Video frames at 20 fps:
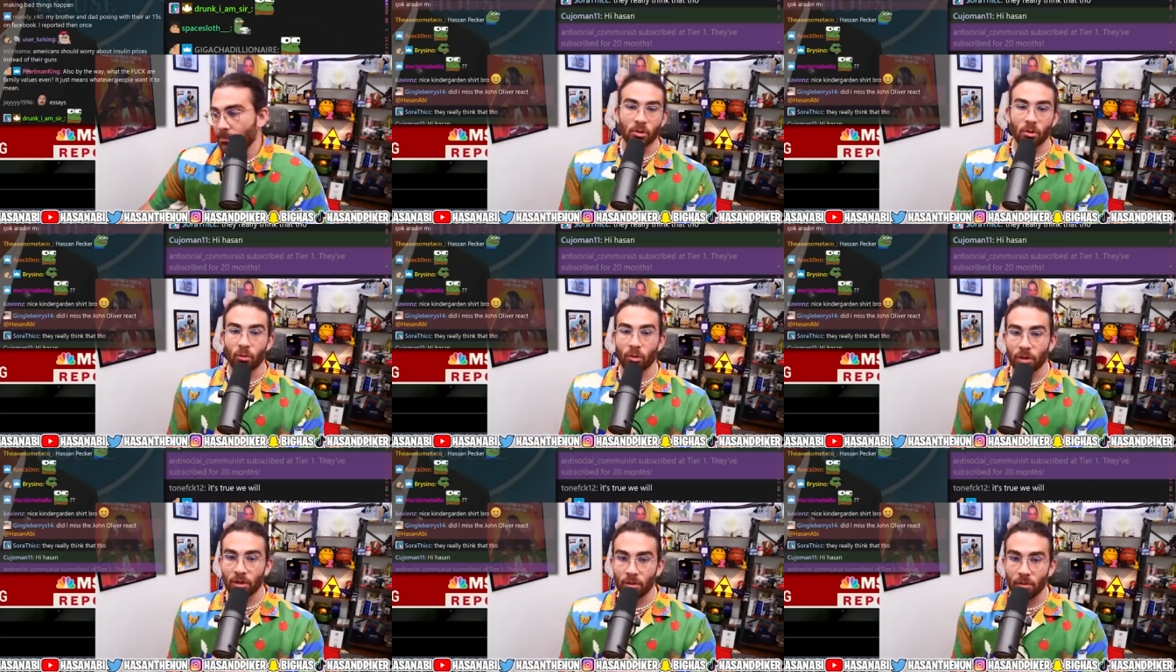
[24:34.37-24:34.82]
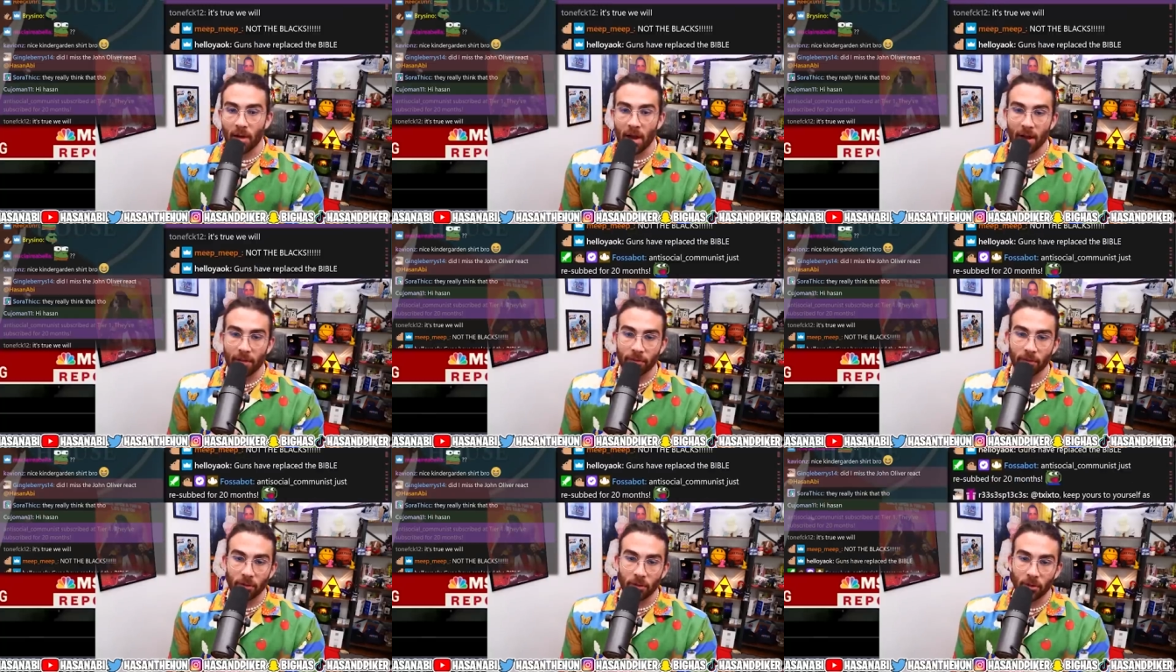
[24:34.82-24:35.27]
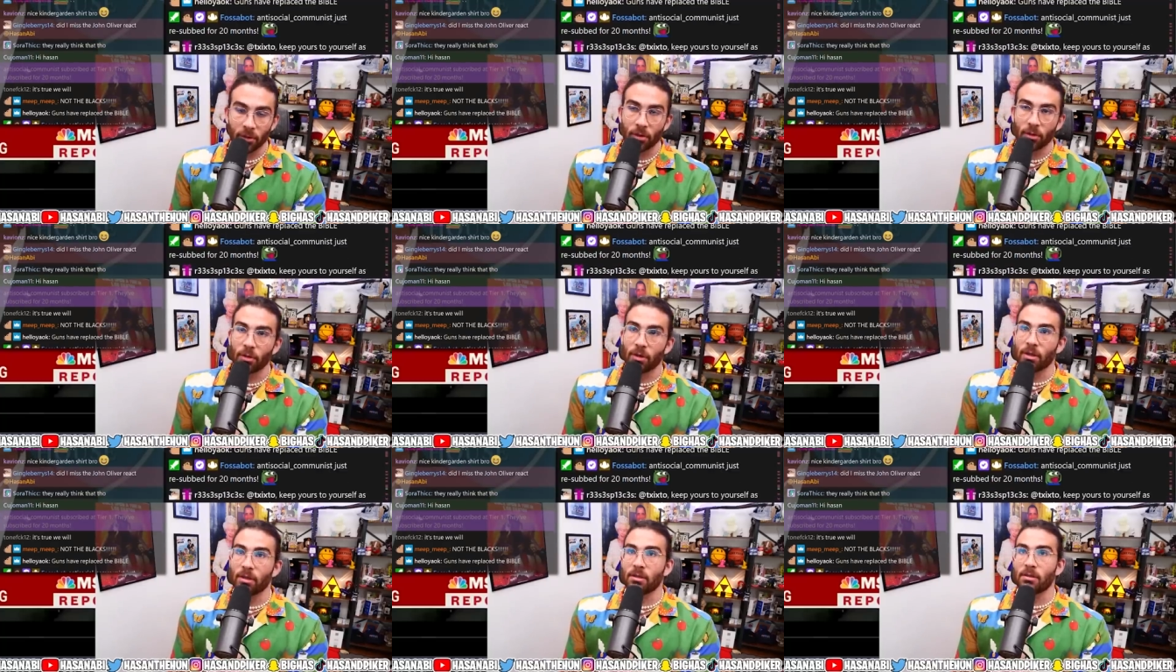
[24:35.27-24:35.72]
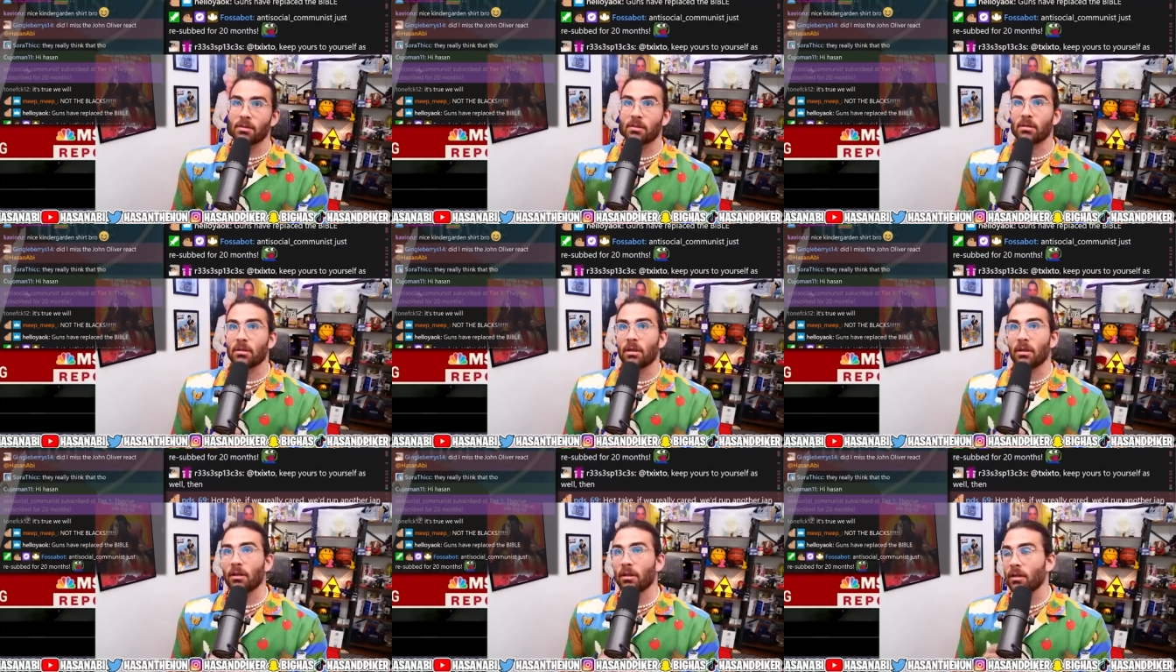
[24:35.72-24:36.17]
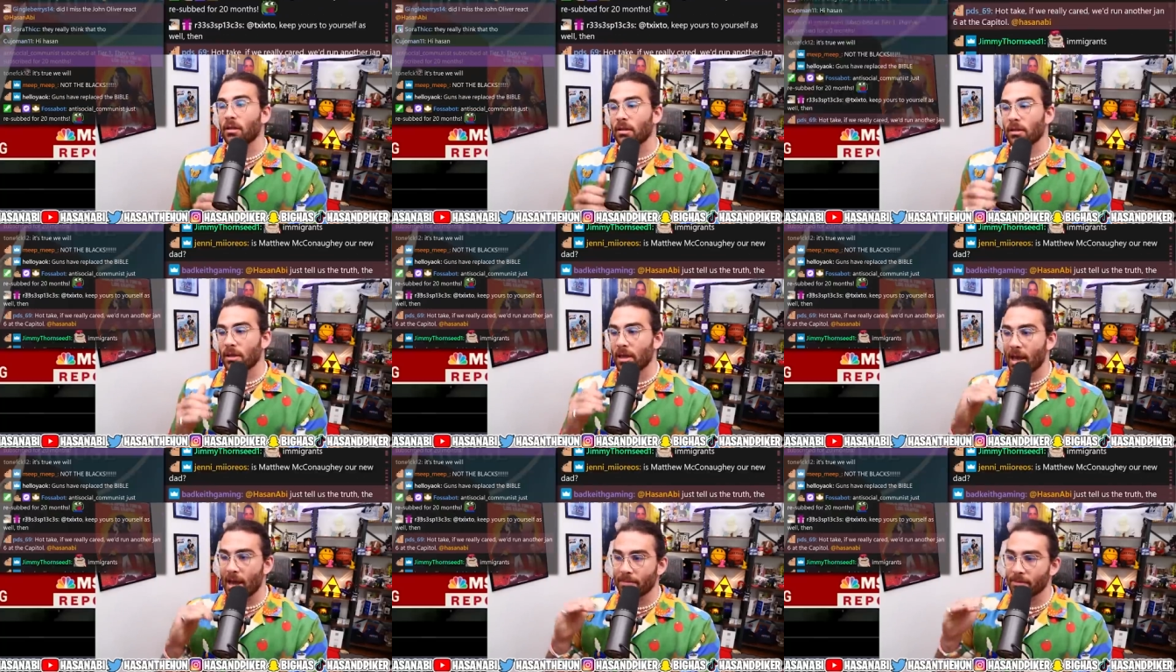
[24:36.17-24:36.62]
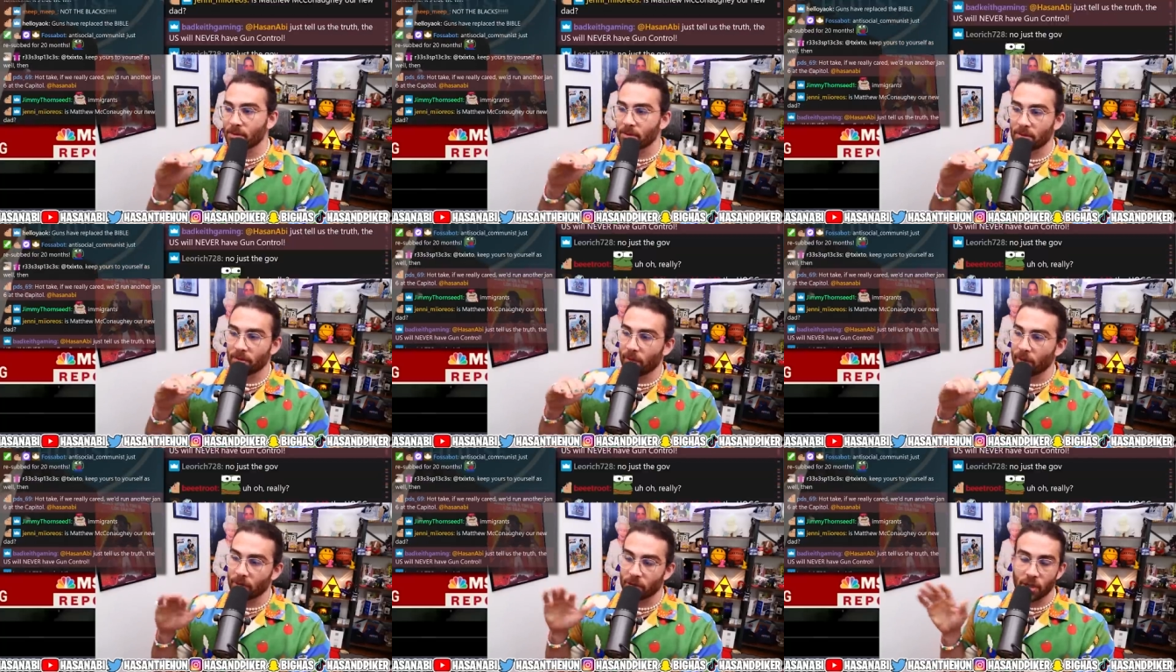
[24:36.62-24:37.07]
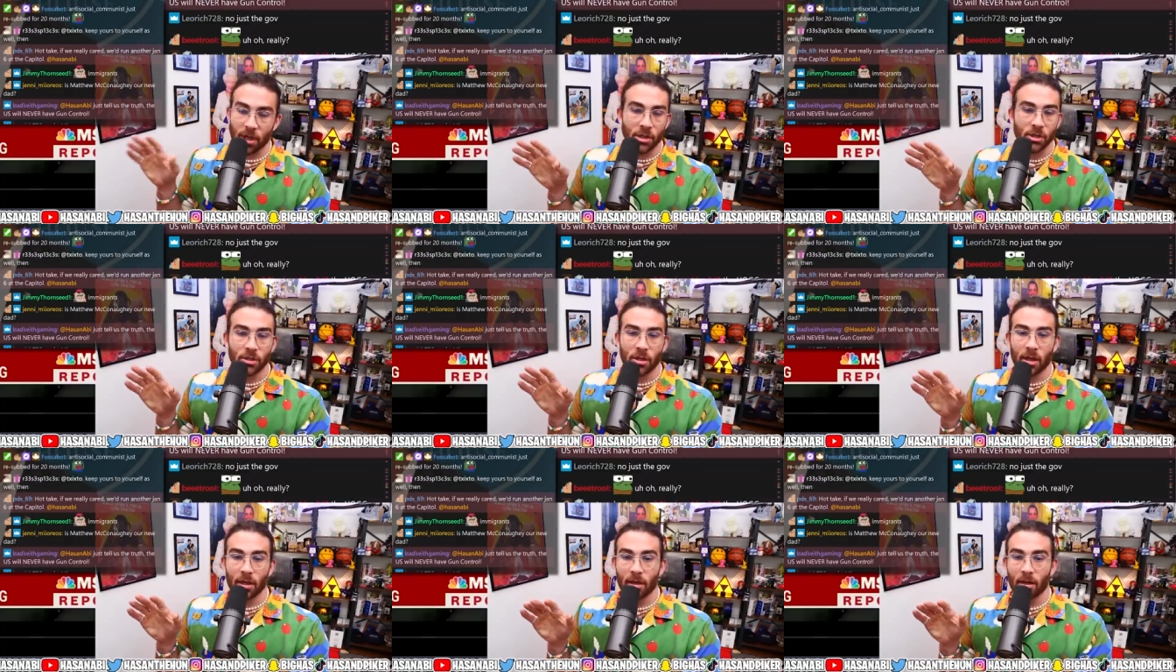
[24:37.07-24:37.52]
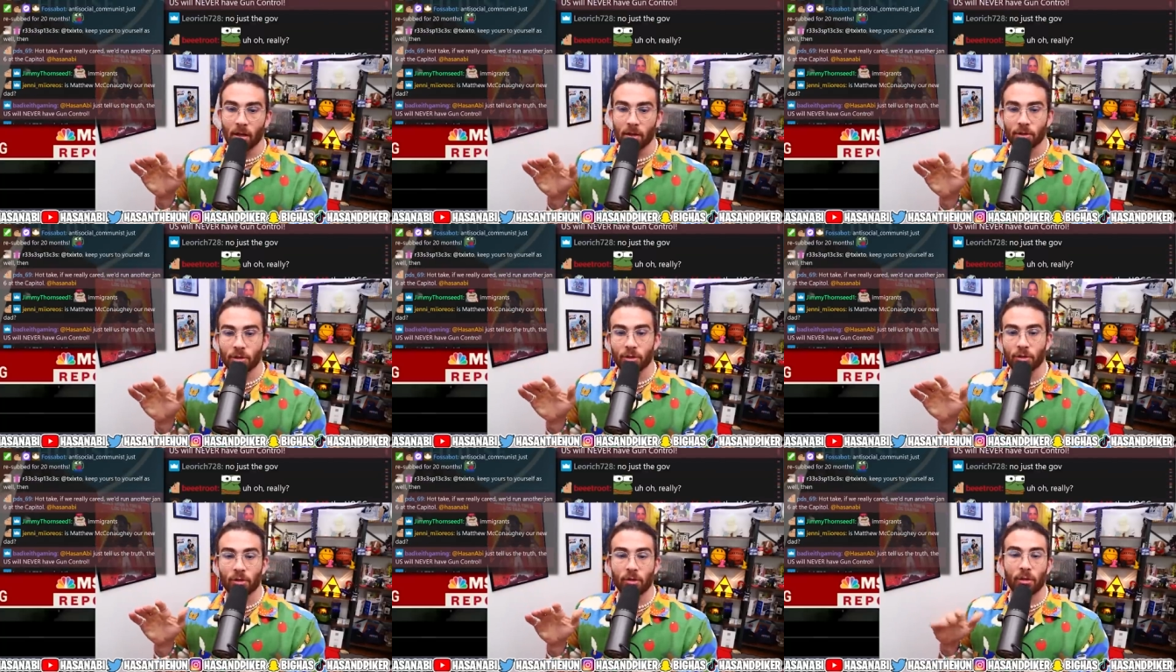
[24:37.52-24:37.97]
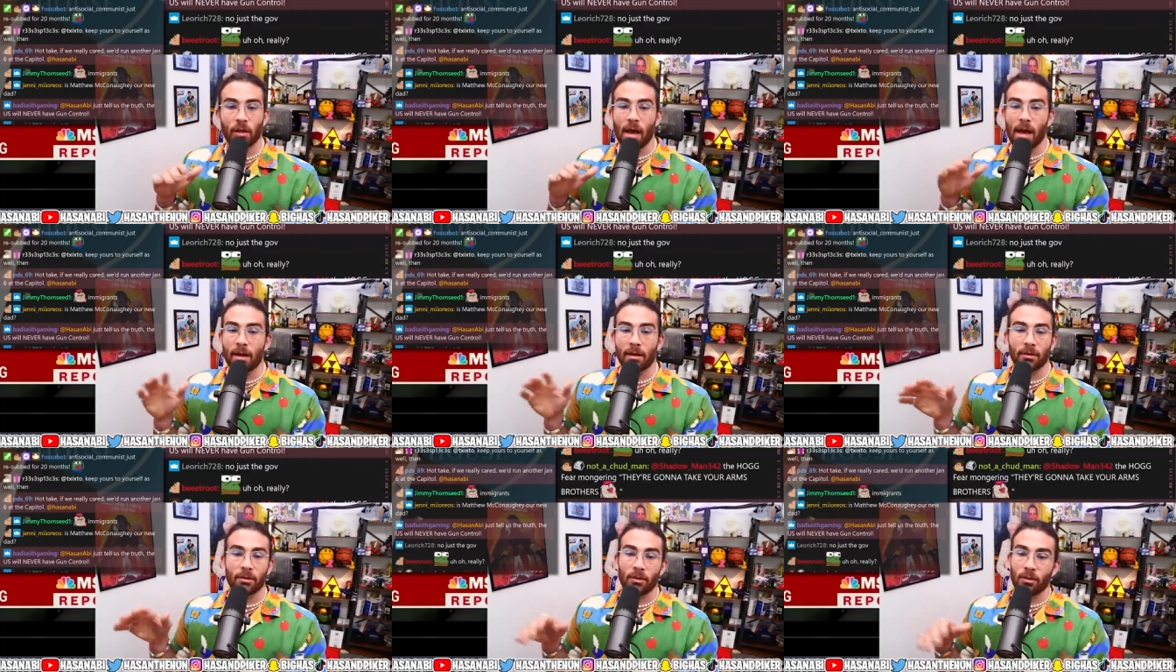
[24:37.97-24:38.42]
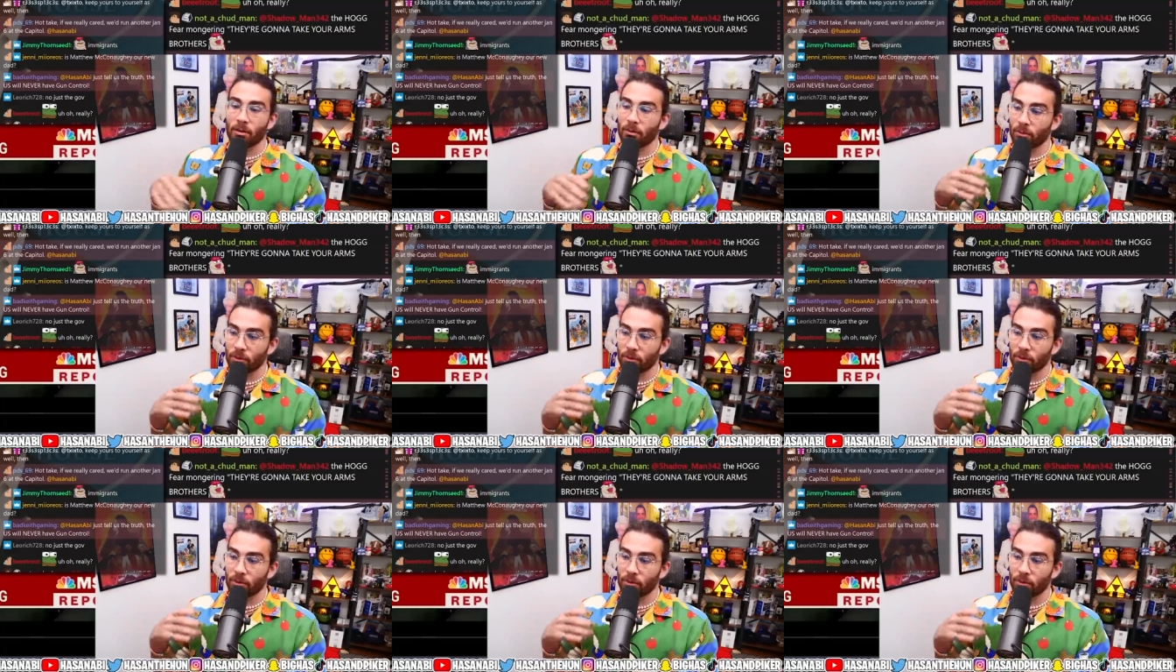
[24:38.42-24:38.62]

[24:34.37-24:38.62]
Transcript: So what you have to do is, in the absence of like changing that cultural attitude,